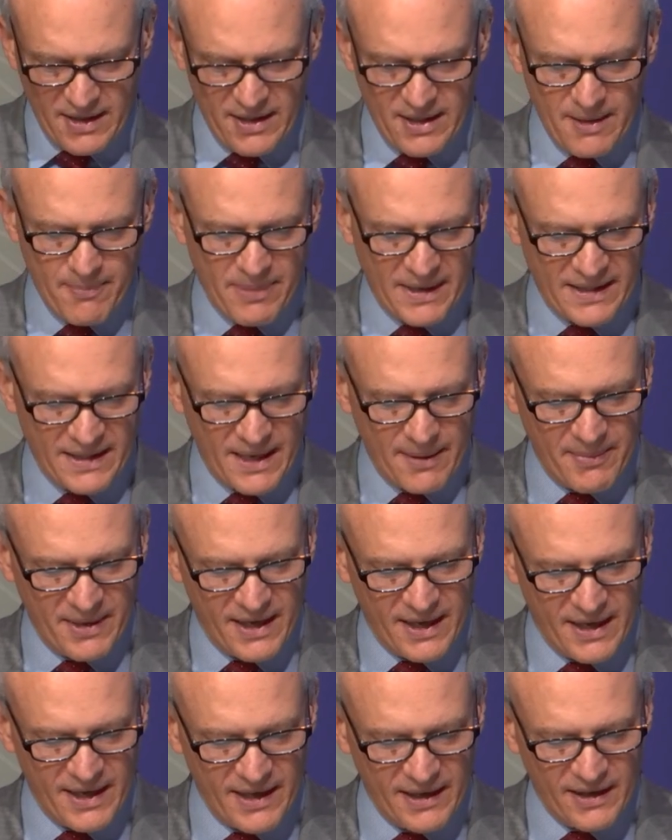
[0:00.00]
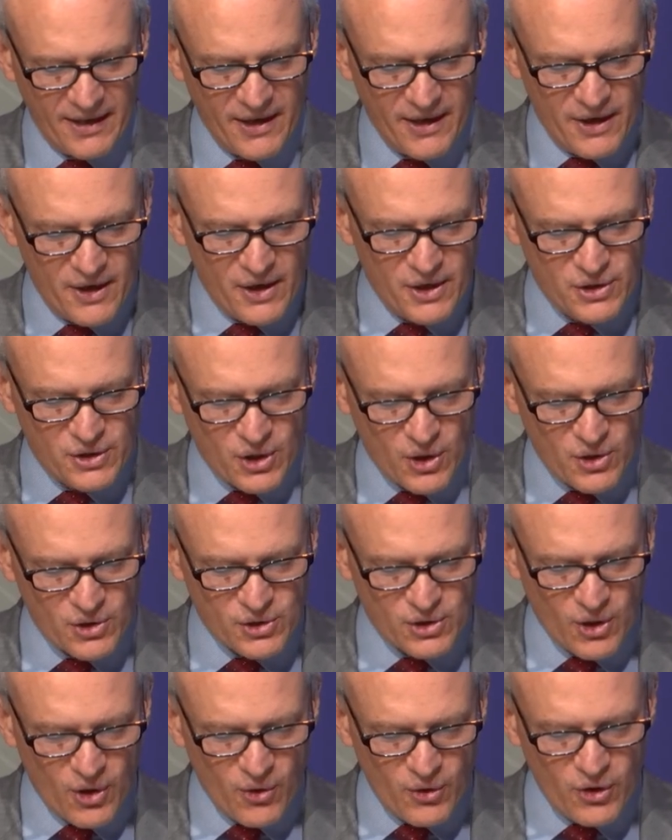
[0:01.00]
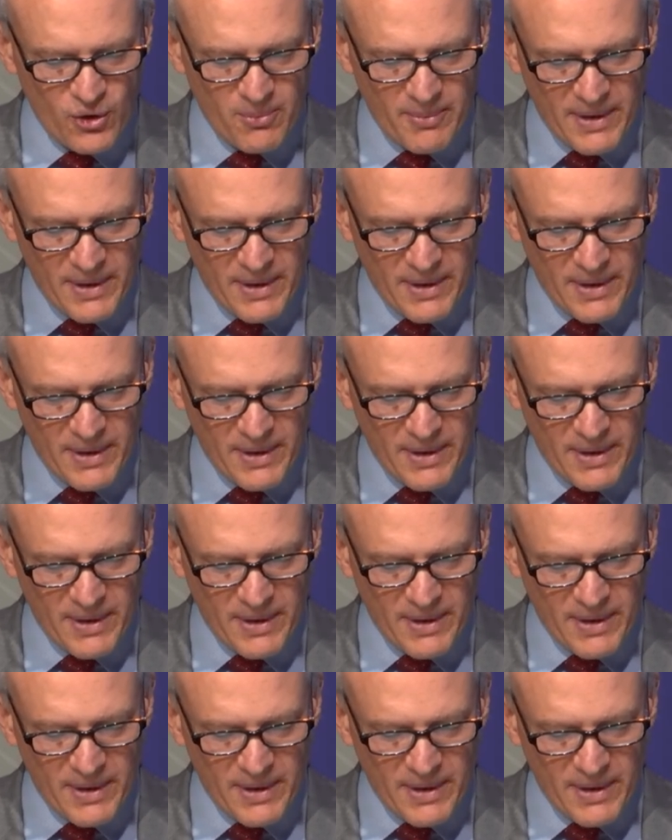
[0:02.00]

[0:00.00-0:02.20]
the pandemic hit. So so you